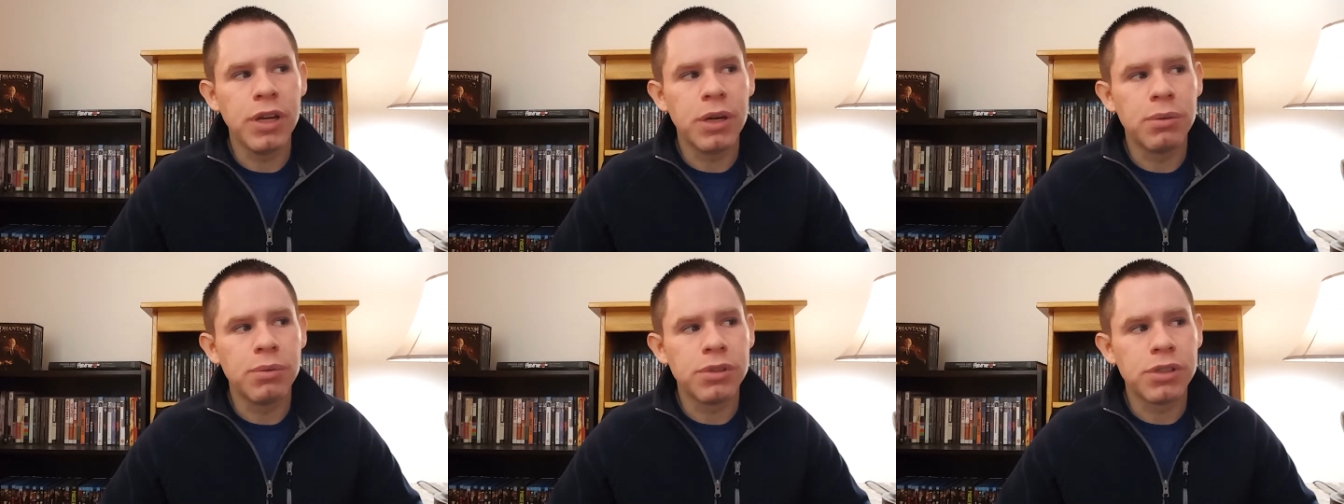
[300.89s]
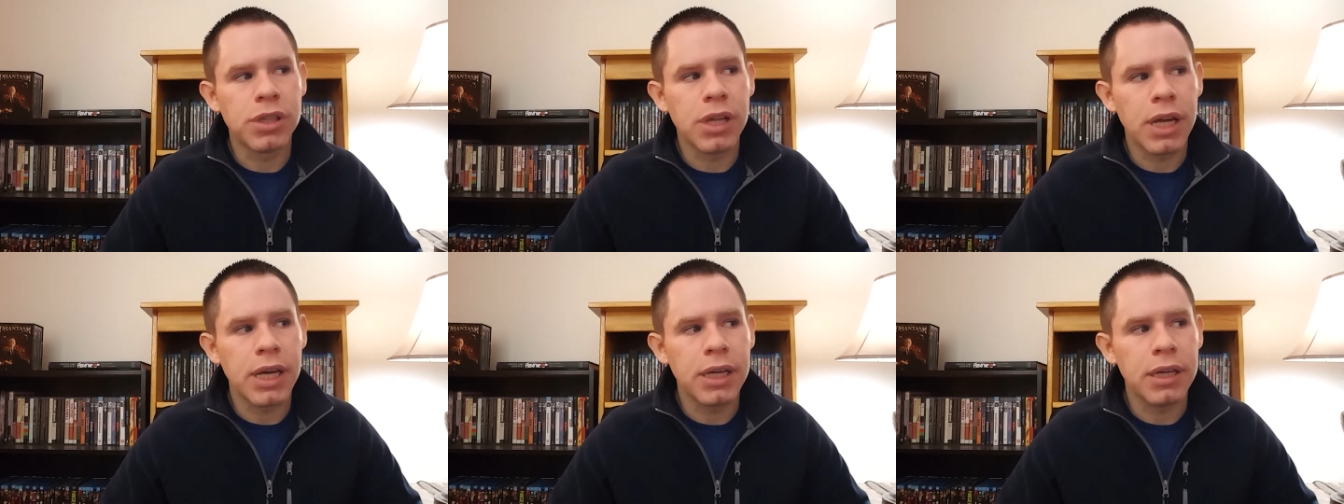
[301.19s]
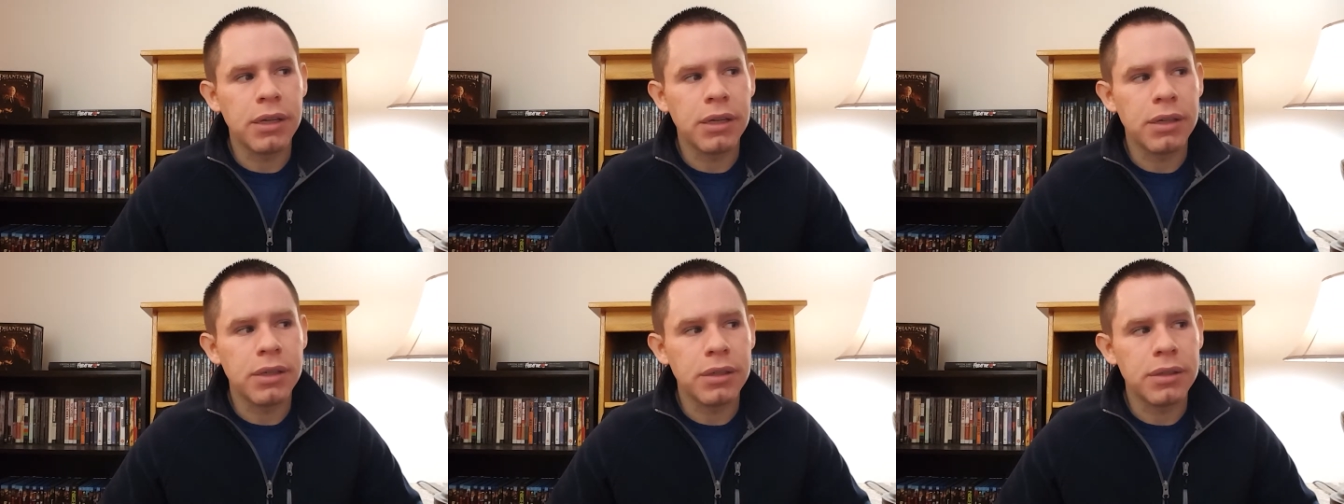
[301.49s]
and was
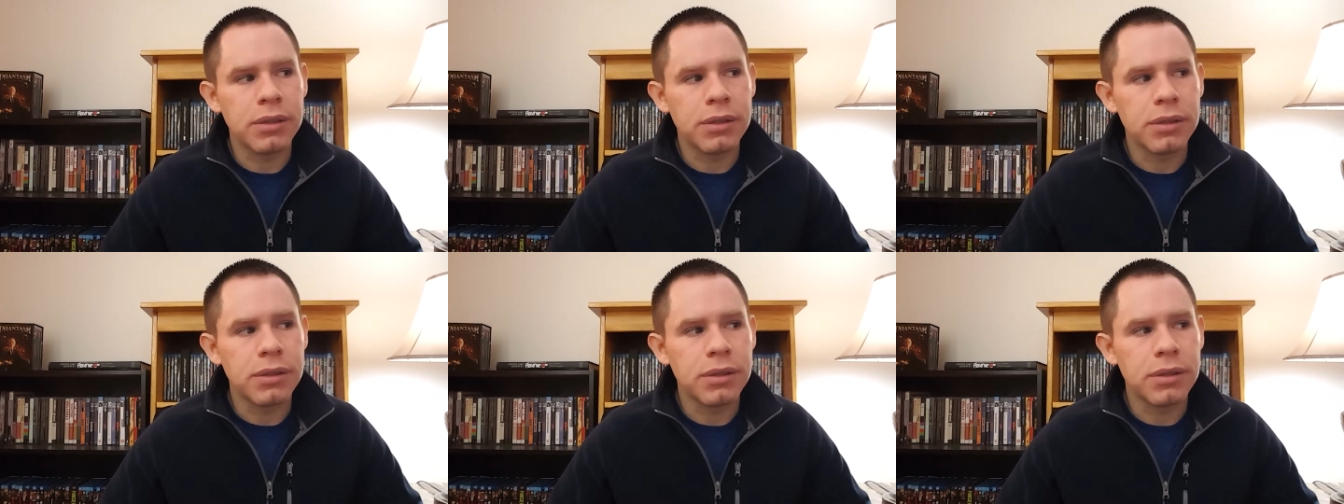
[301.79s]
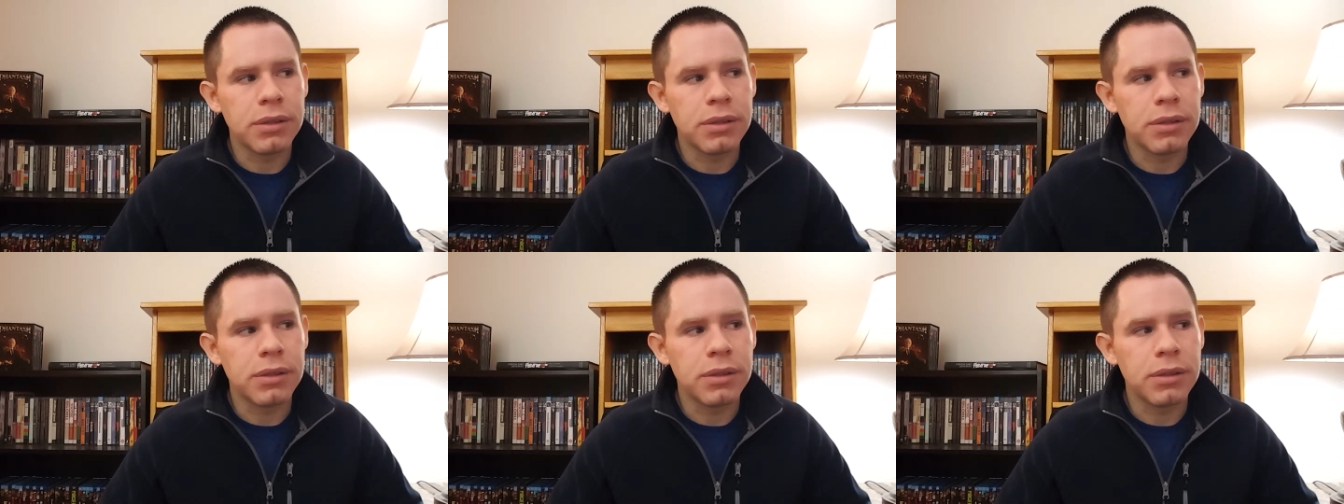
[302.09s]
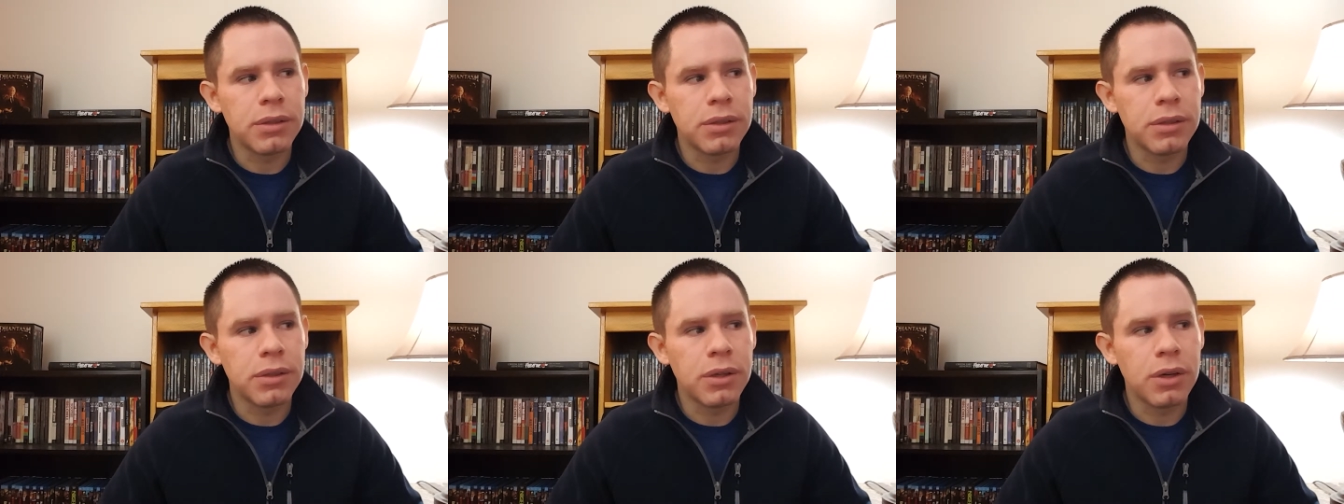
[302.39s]
like,
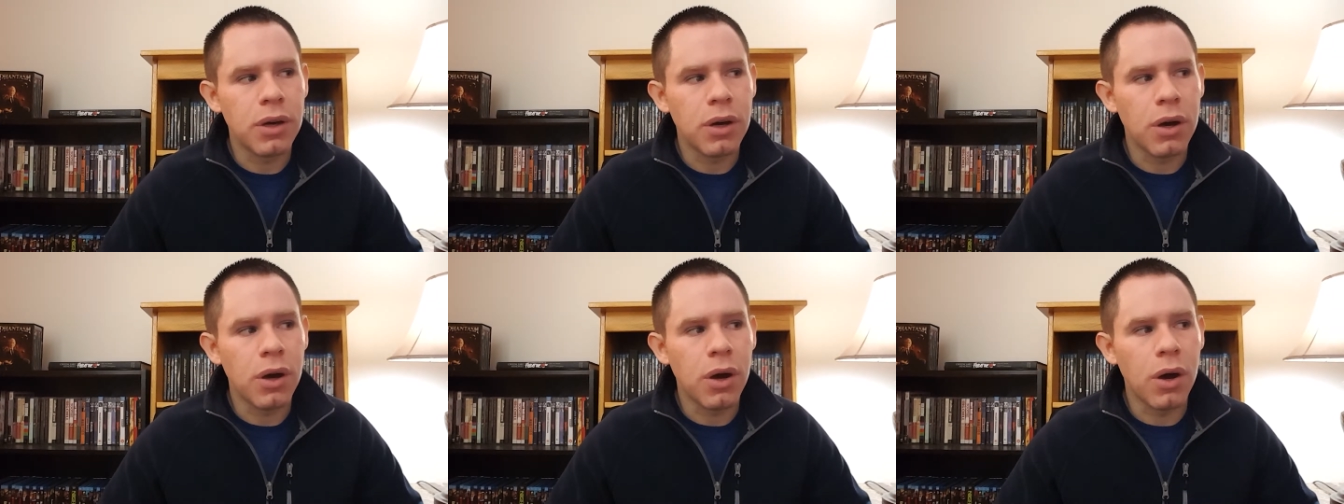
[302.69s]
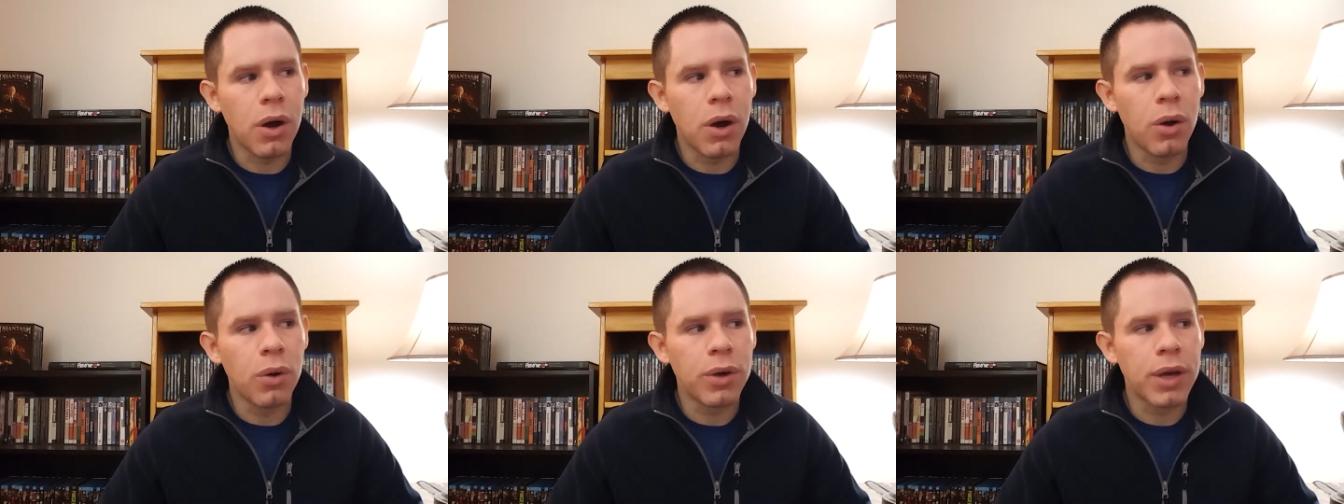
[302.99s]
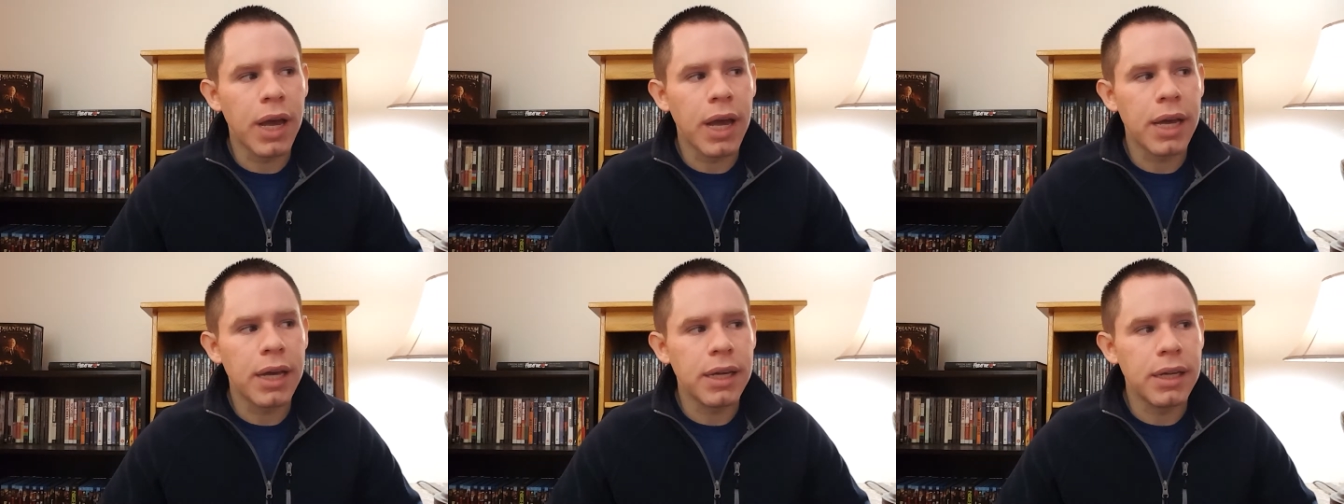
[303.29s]

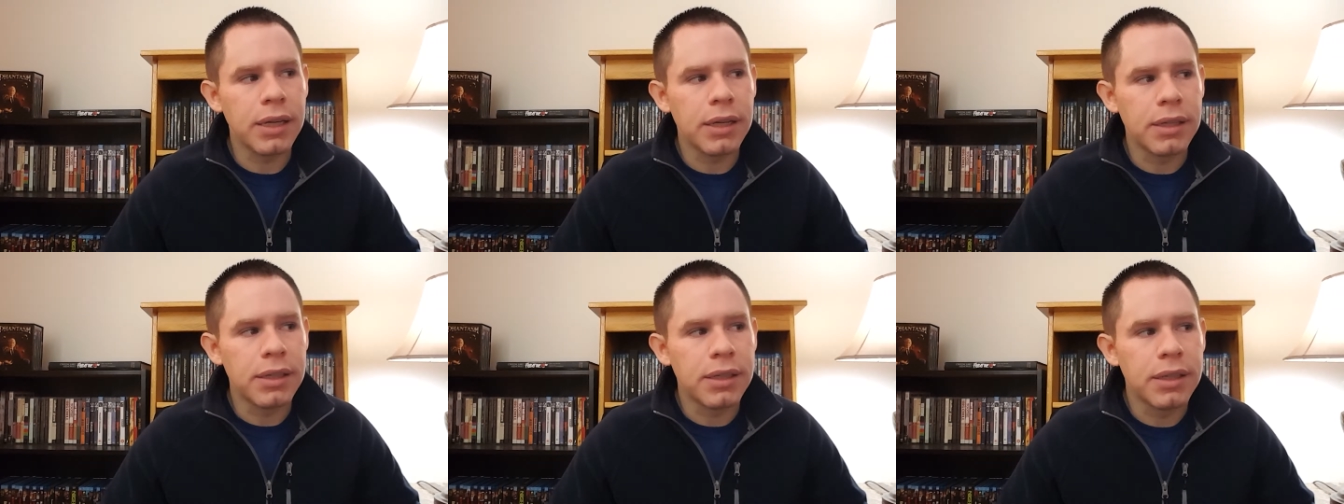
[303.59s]
okay,